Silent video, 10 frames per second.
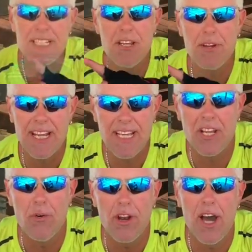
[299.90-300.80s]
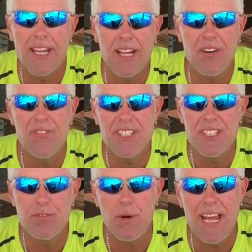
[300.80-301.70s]
me tell you what I got going on here.
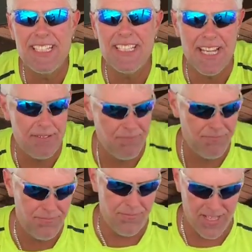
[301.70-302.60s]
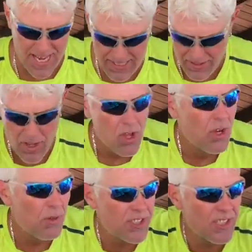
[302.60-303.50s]
This is what I did, okay?
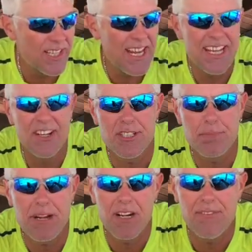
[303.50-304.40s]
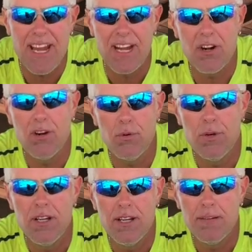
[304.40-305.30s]
What you're looking at is a pair of
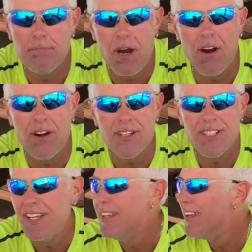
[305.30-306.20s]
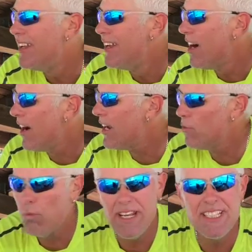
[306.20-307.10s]
Aero bars.
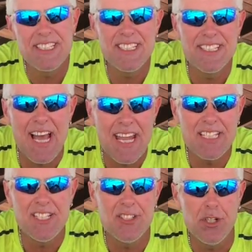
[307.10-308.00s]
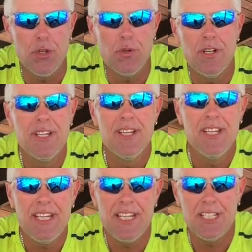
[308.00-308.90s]
right? What it's designed to do
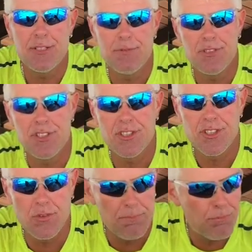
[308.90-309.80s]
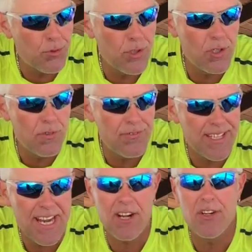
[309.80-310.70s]
is to improve
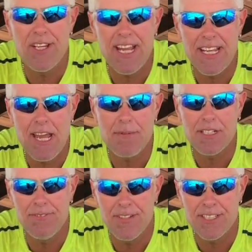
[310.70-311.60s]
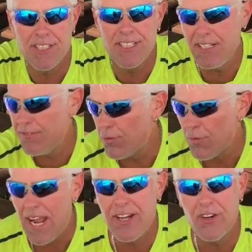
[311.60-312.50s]
the aerodynamic efficiency of the
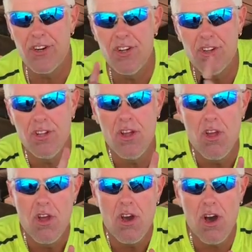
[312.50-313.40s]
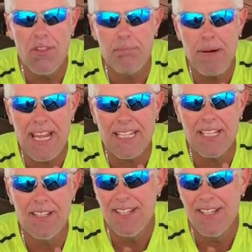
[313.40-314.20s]
rider on the bike.